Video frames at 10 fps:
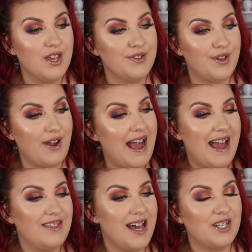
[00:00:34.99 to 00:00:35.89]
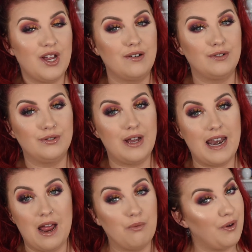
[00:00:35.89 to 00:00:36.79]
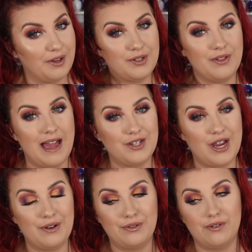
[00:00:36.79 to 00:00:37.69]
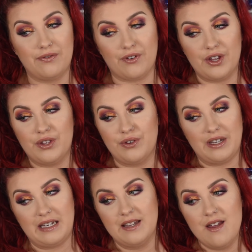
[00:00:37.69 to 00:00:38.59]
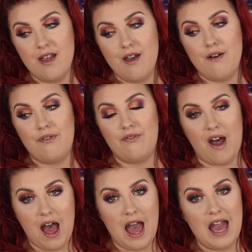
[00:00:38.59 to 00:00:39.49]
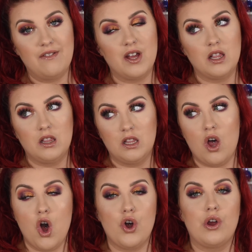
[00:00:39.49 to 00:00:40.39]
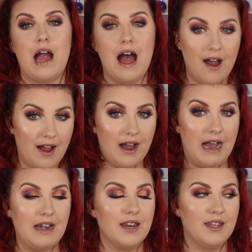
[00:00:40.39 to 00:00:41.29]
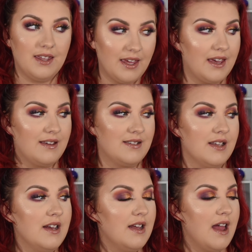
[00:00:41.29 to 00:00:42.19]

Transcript: So I had that channel and I've worked on that channel for a good 5 long, hard years.